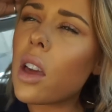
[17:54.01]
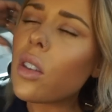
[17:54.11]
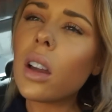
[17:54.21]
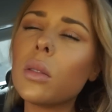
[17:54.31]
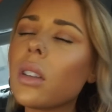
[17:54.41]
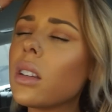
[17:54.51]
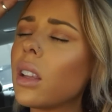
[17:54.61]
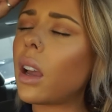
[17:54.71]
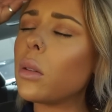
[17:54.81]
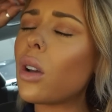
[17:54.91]
I thought it was cause
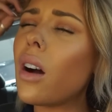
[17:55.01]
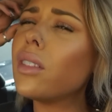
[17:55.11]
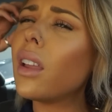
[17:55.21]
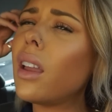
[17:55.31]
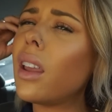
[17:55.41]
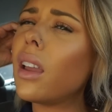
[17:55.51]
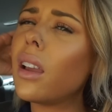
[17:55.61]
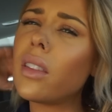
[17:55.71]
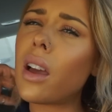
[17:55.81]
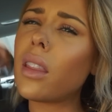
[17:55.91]
like I was
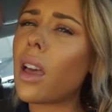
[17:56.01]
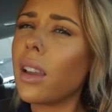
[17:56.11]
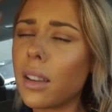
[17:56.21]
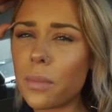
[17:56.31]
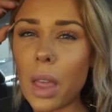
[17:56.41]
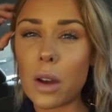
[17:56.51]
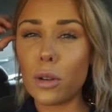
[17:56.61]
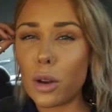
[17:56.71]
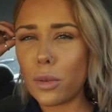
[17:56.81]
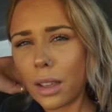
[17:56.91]
ovulating, and then like, I don't know.